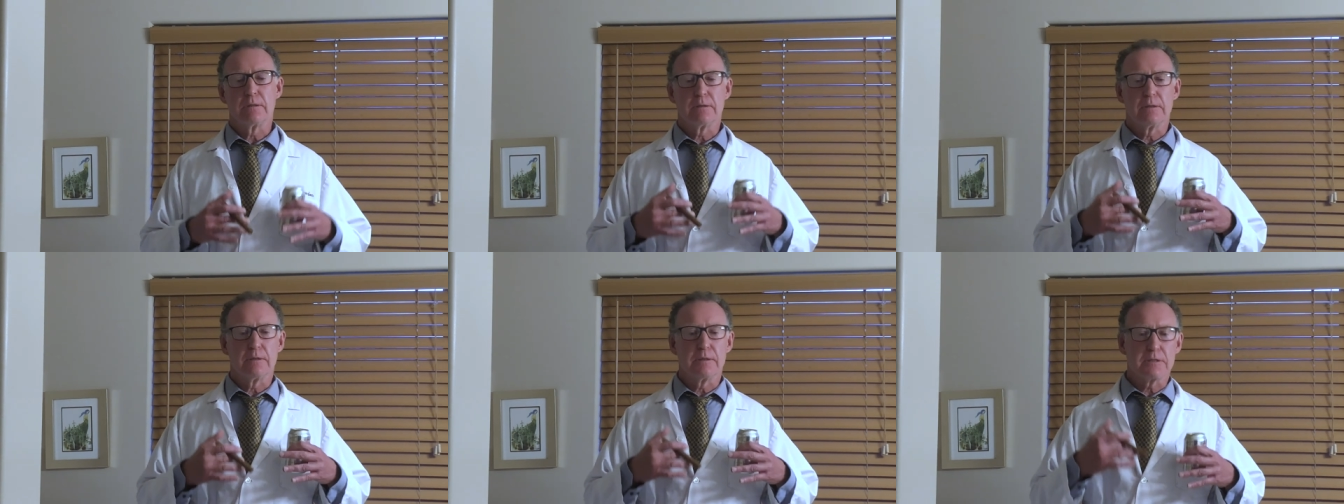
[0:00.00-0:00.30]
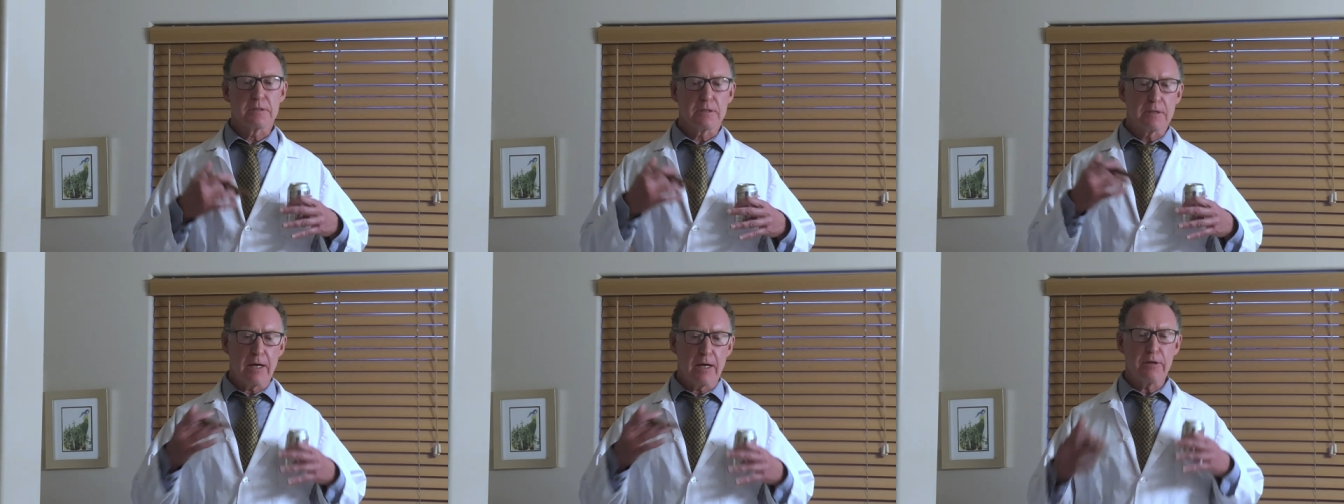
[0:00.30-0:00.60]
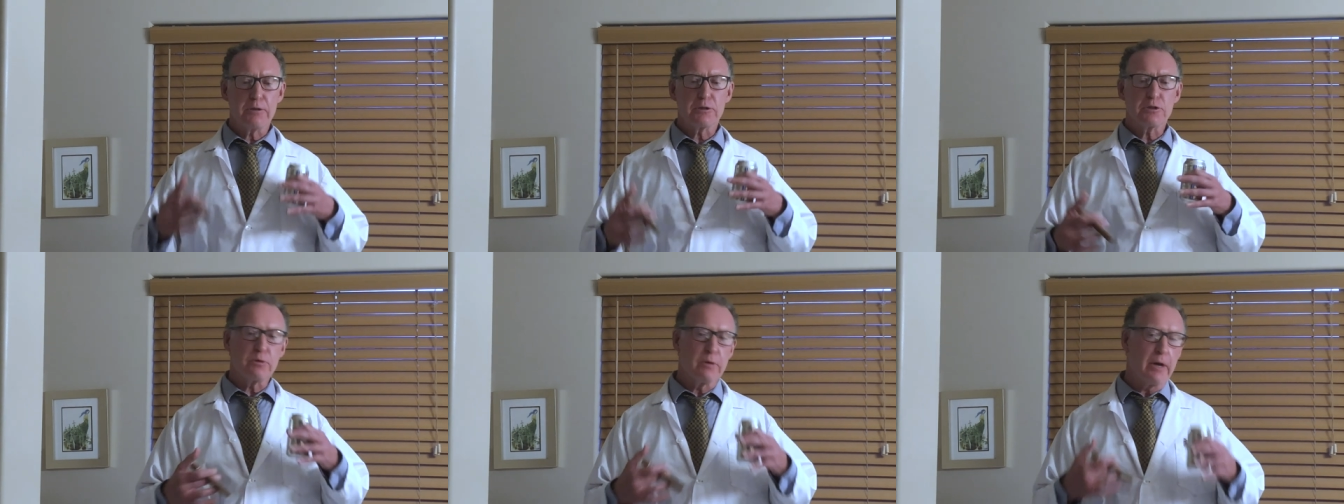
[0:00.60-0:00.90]
it's
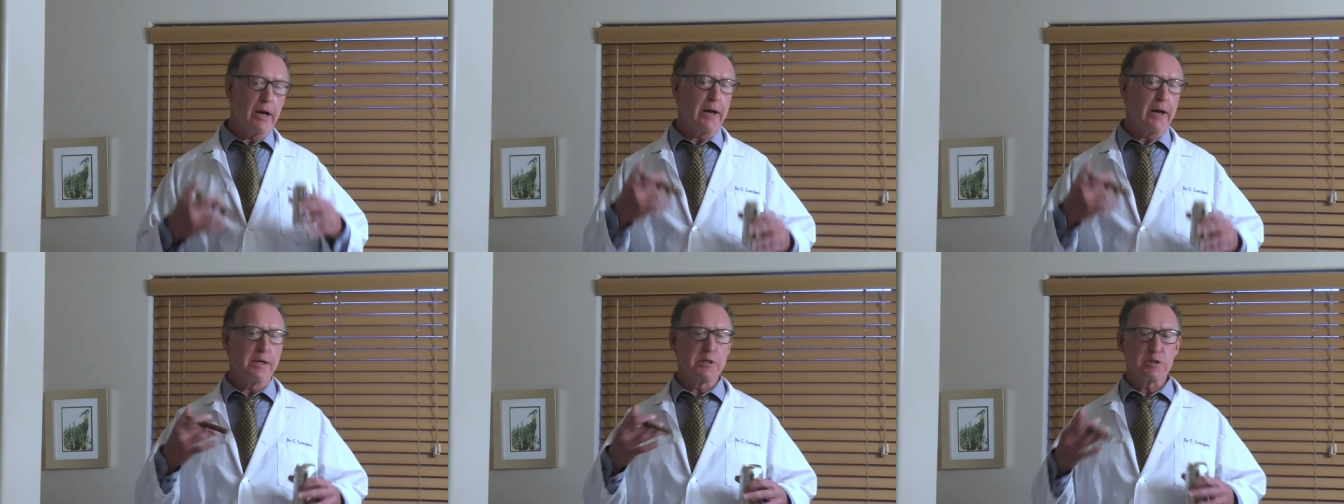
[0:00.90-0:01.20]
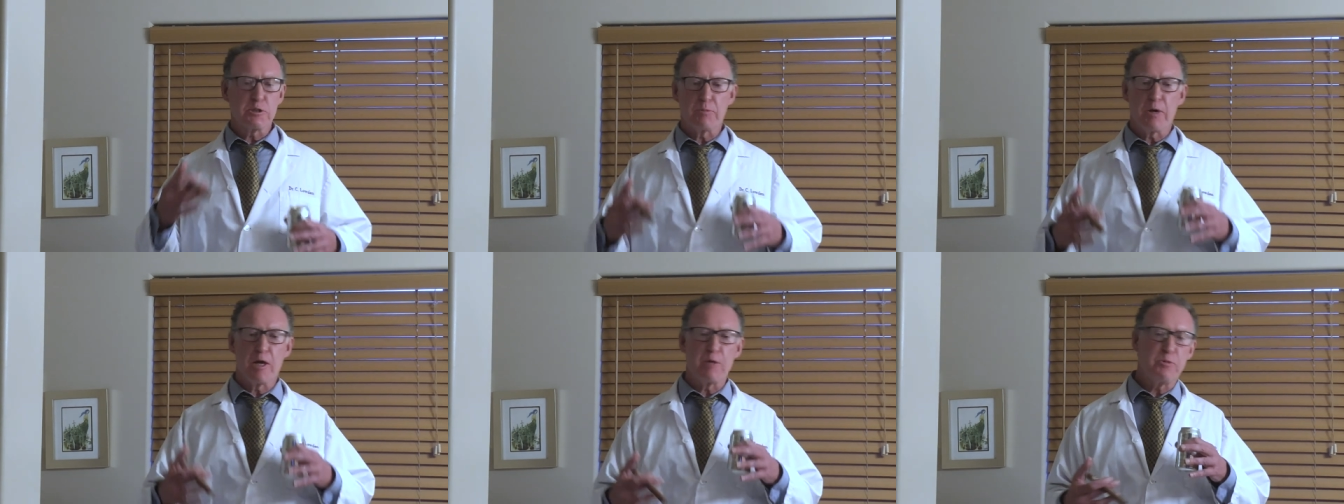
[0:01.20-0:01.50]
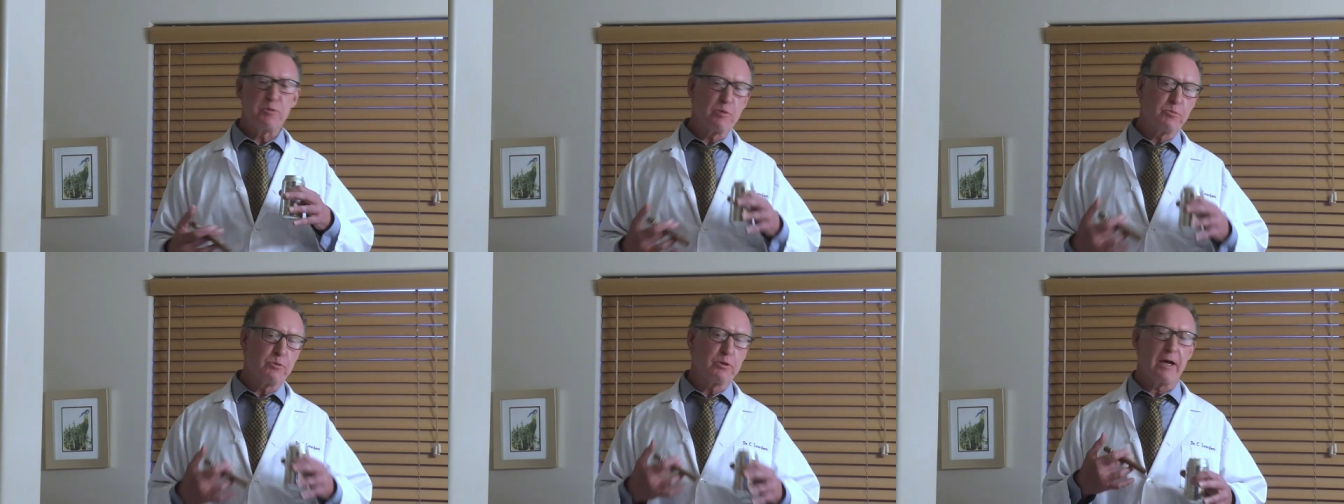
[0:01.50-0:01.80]
characterized by
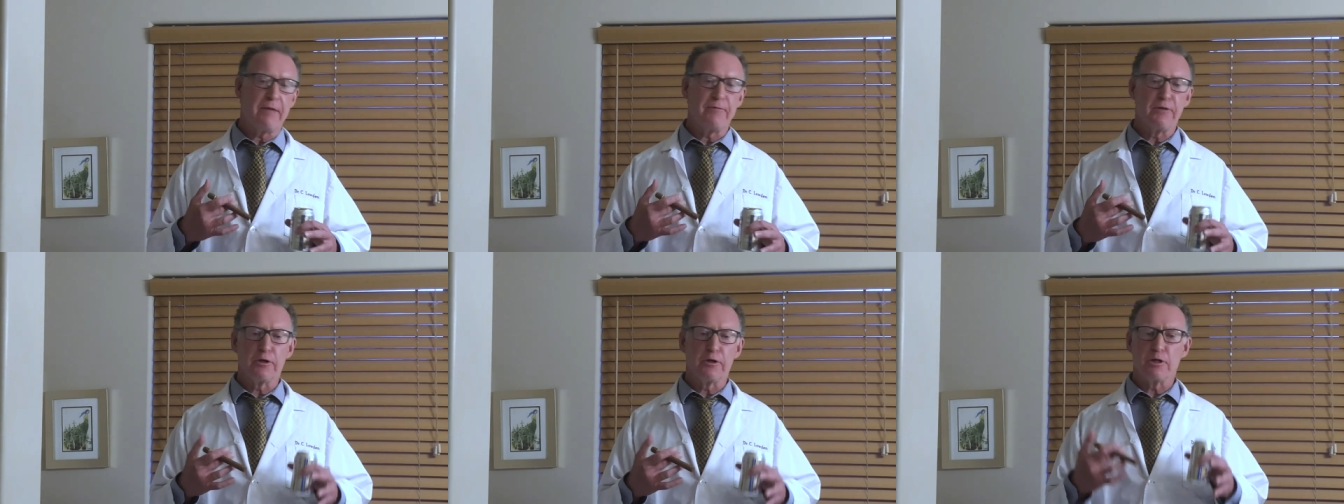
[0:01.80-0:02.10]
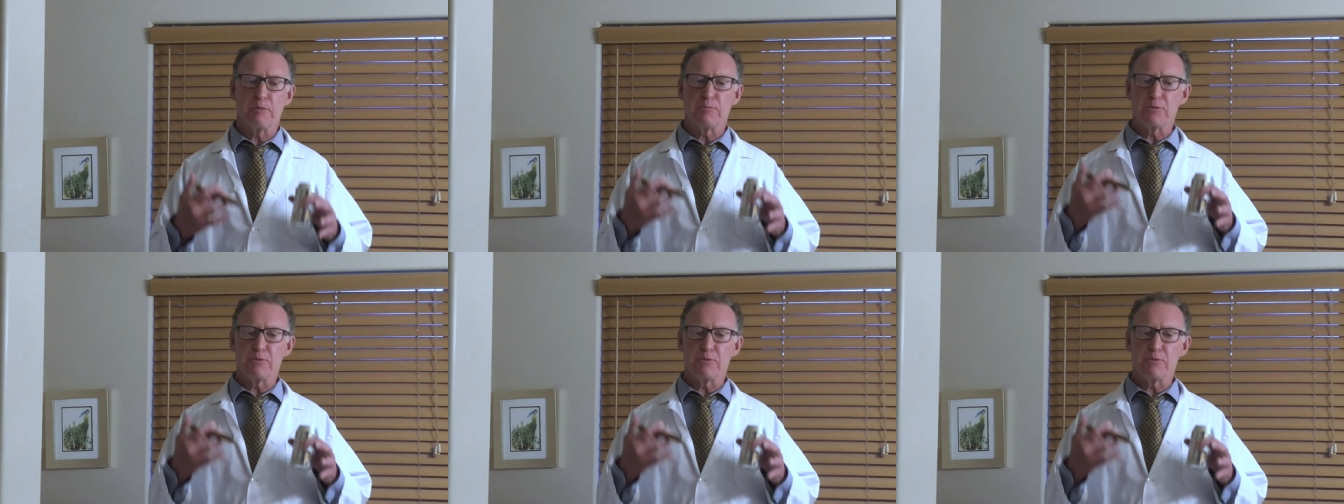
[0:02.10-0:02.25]
people having an